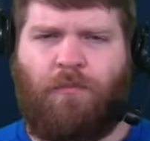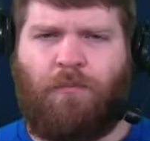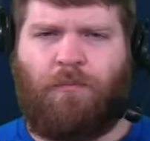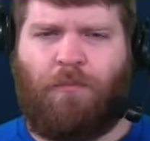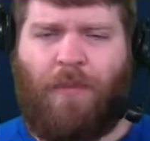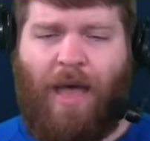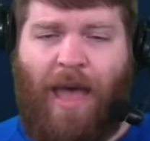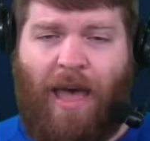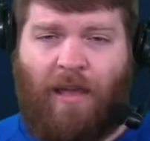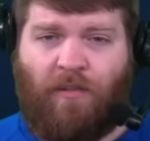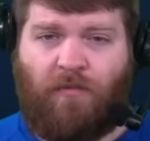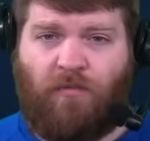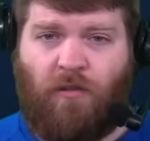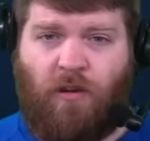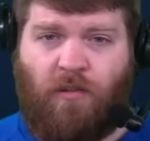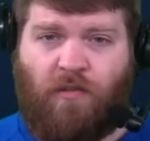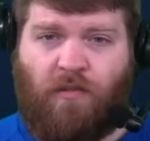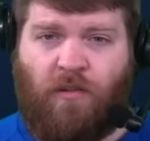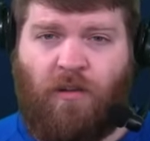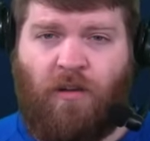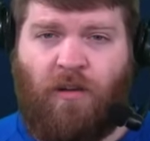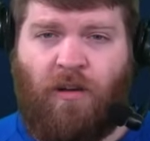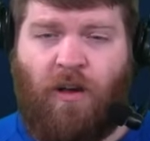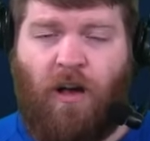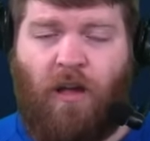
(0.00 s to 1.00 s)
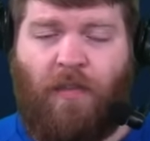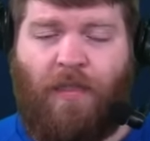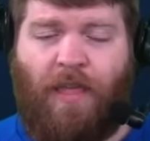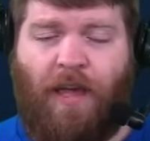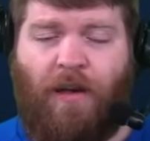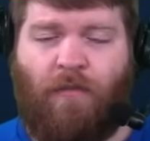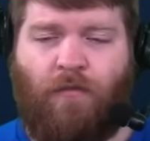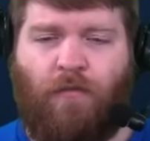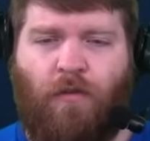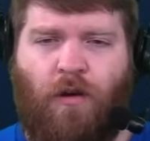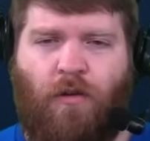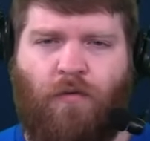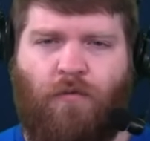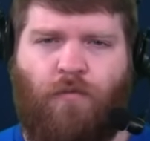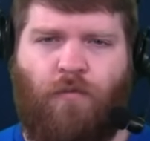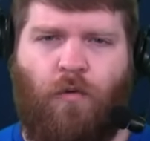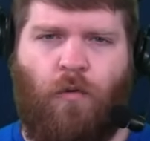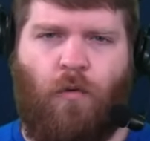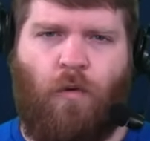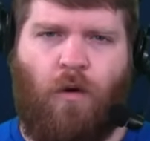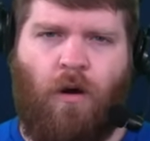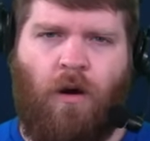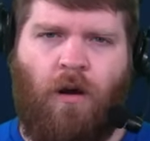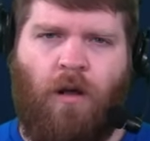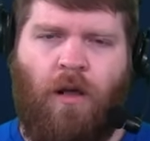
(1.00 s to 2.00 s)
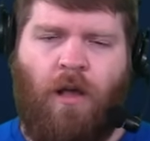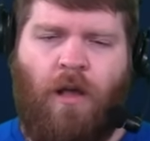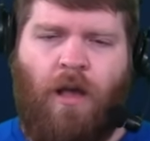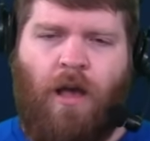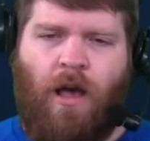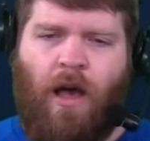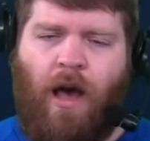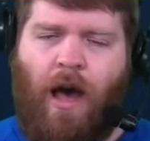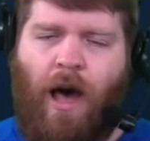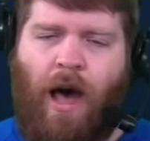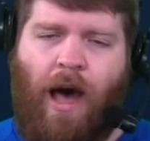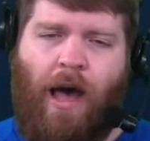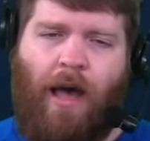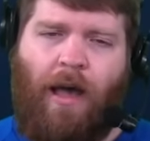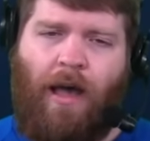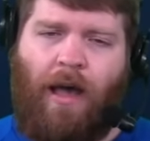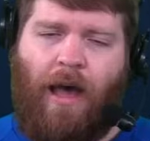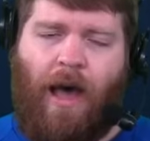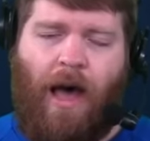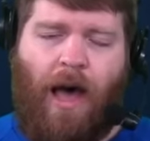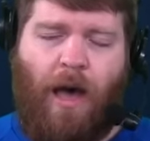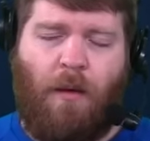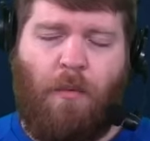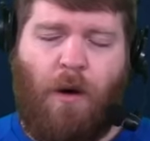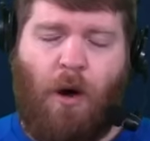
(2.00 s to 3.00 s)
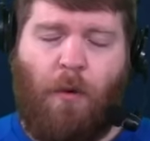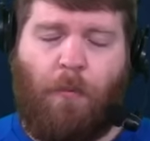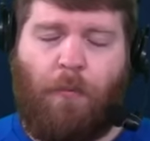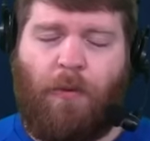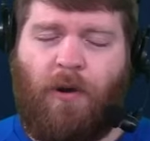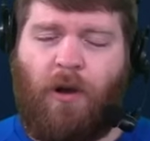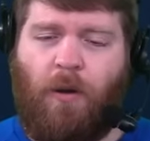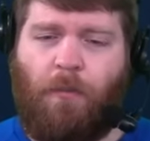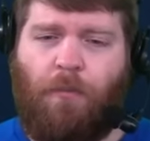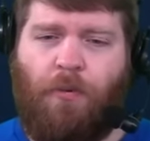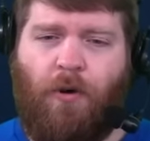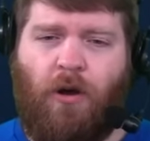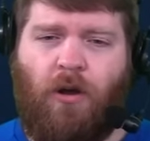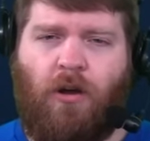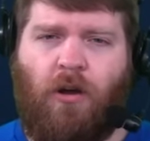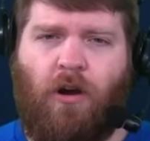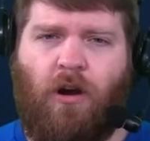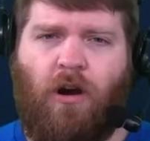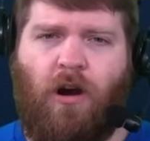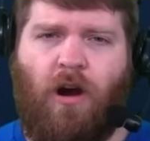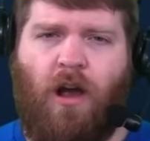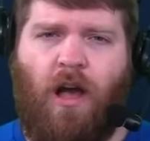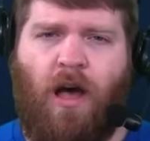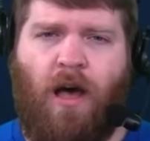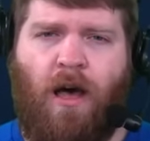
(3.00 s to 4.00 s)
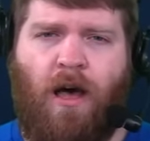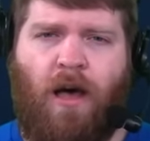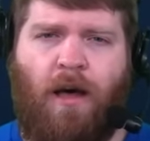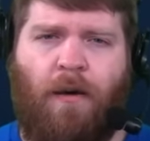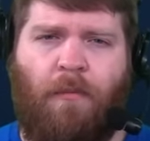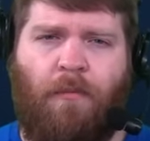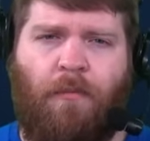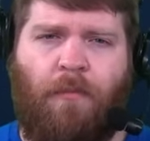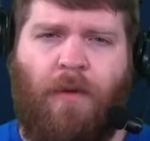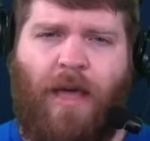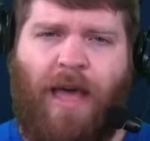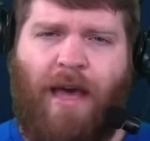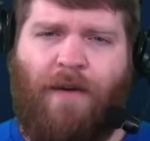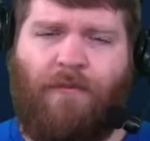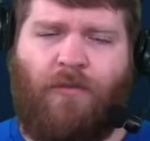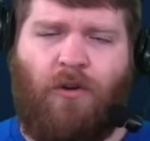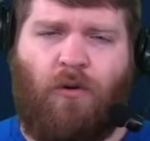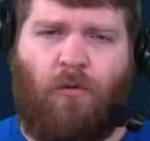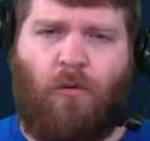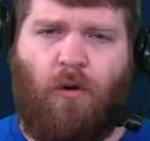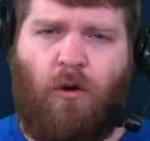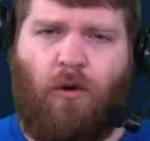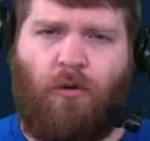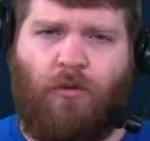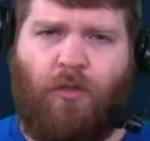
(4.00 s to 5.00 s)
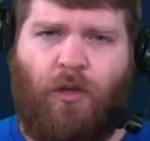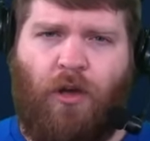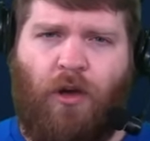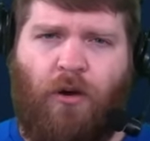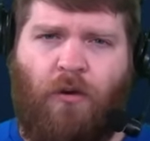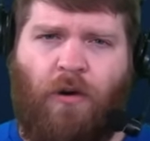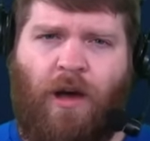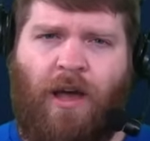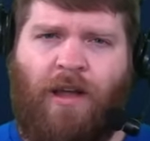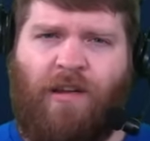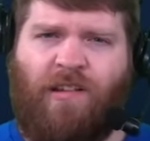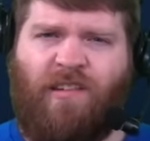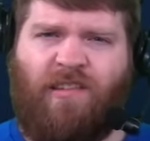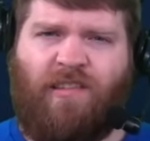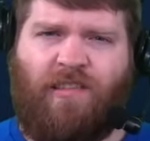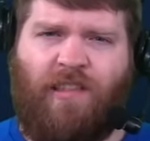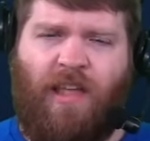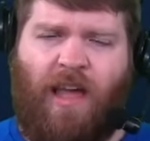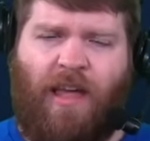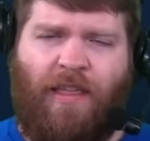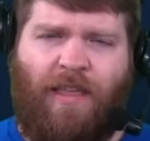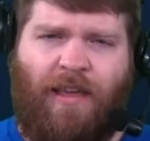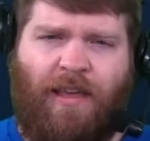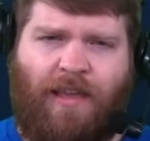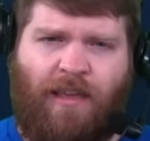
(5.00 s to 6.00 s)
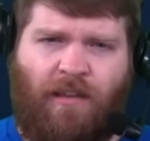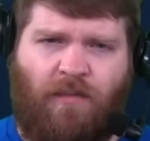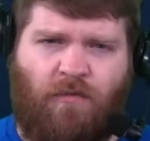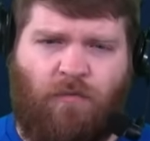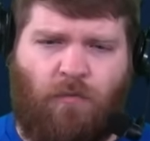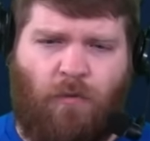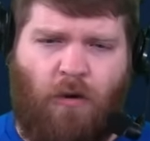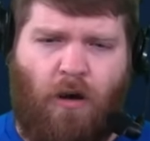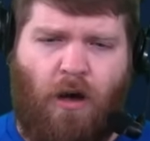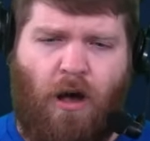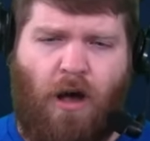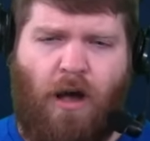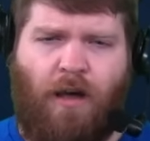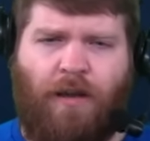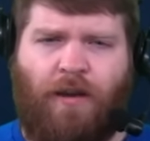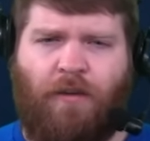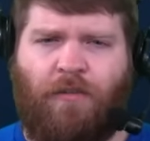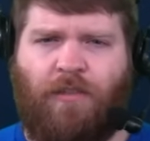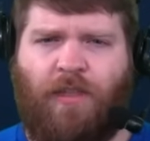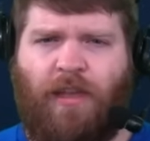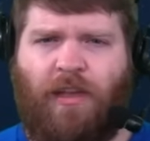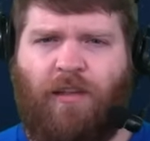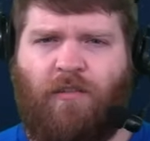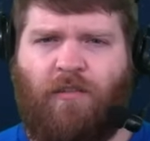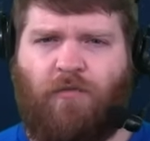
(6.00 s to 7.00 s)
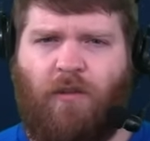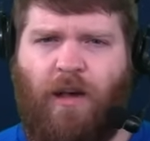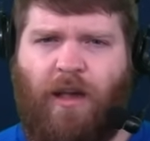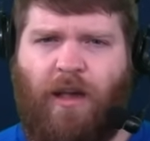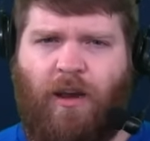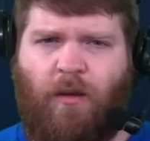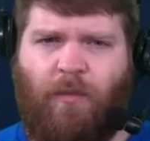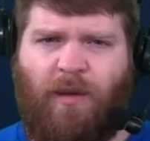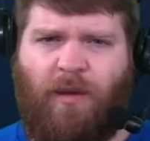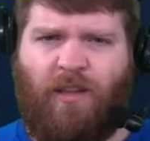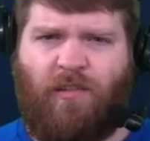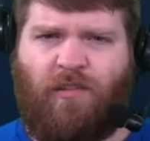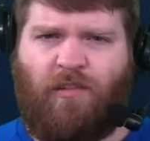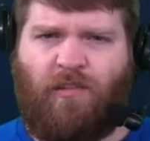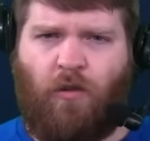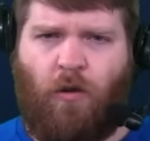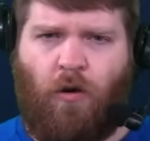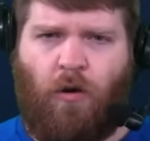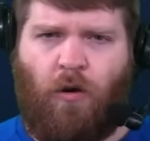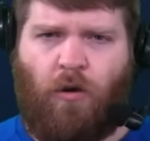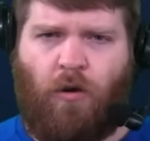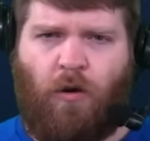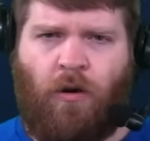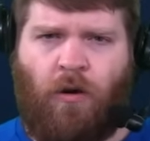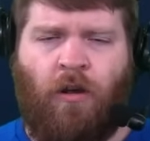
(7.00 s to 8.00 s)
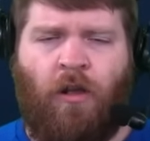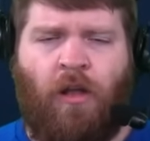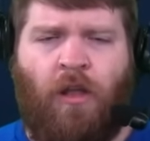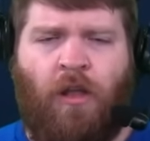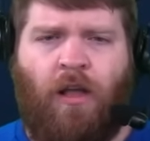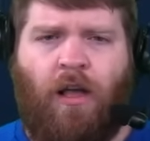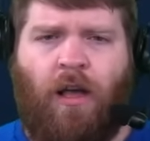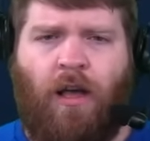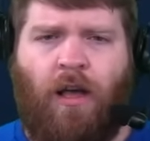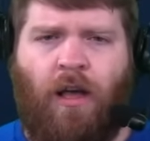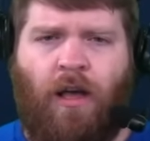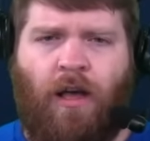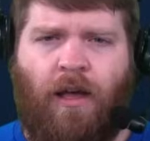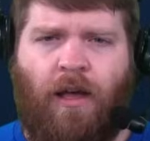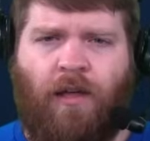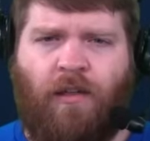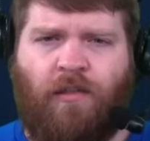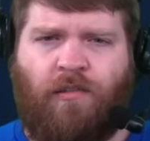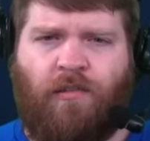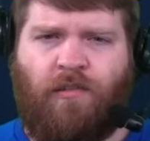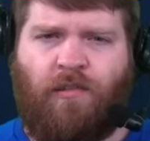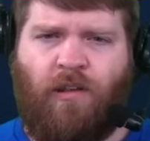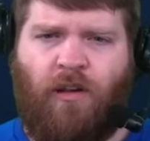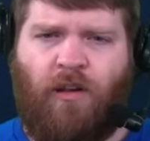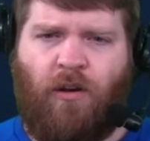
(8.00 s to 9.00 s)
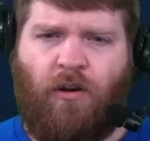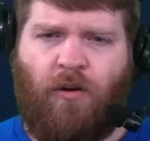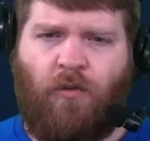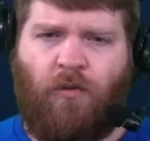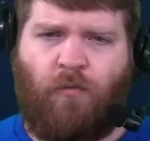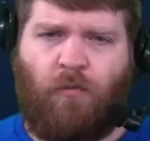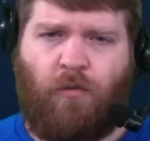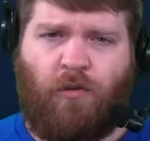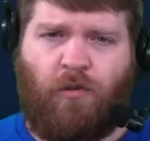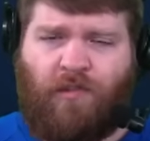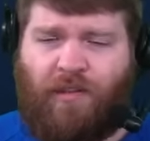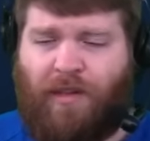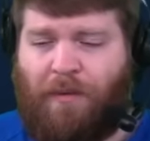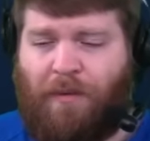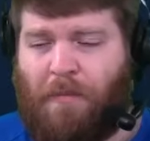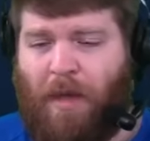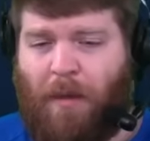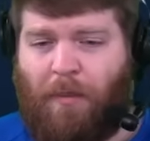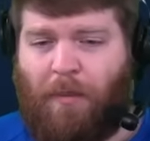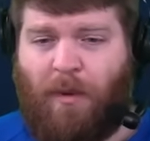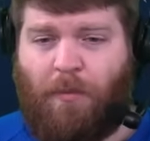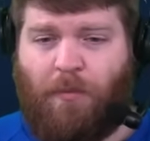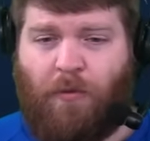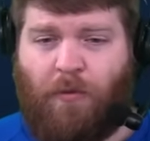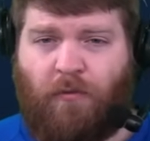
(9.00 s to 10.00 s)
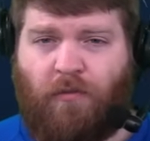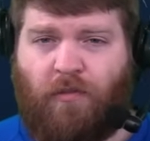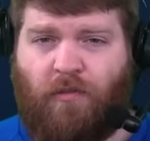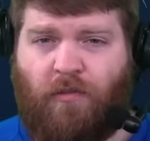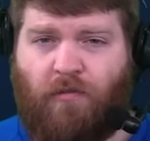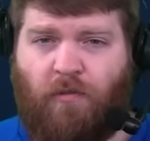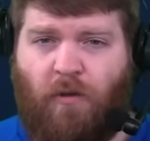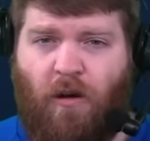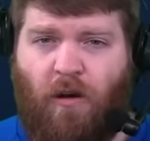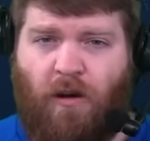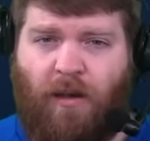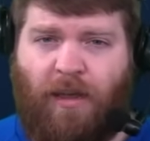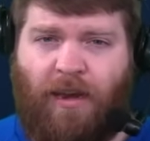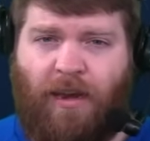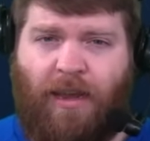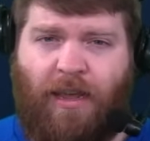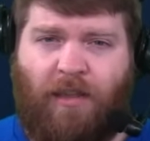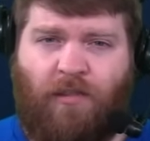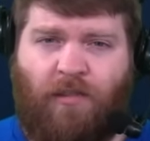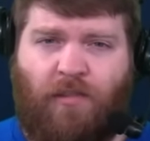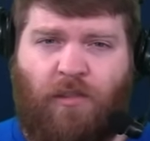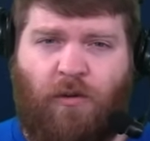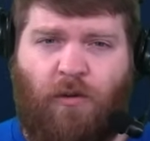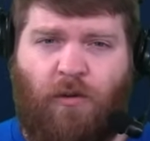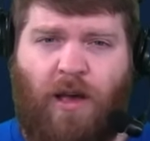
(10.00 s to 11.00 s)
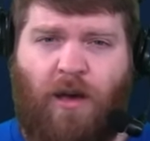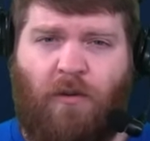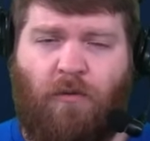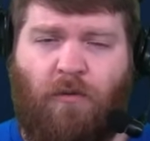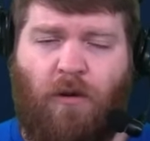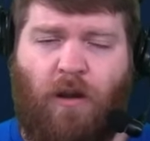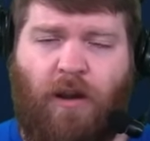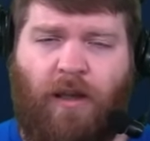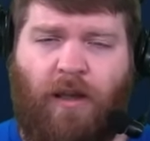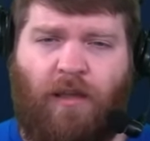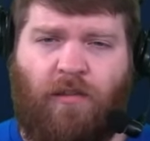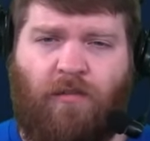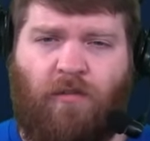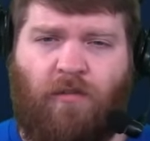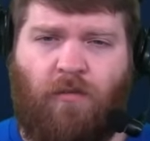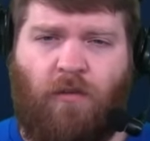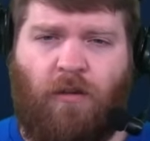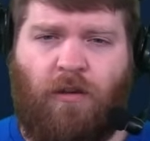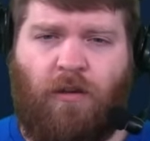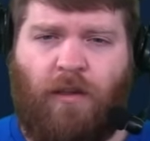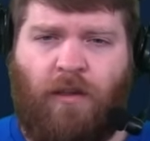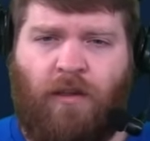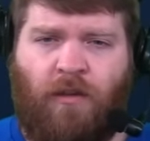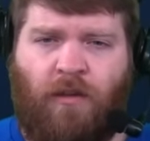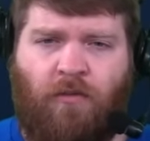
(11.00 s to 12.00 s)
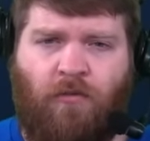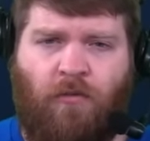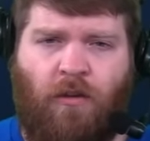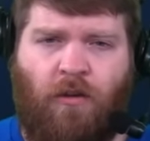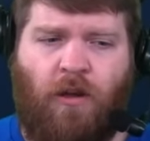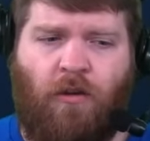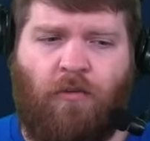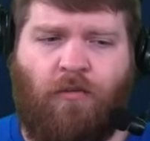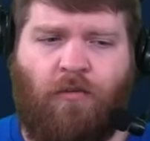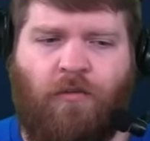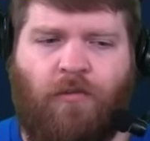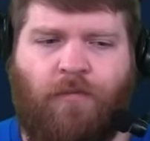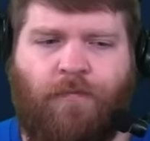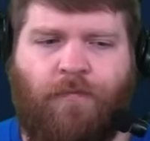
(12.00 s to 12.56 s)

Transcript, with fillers: pass rusher on that front four. I, am open to Booker uh, having a role though. I just I think he's raw. I don't think he's ready to be a starter. Uh, so we'll see. Maybe he proves us wrong and he hits the ground running as a rookie. Who knows?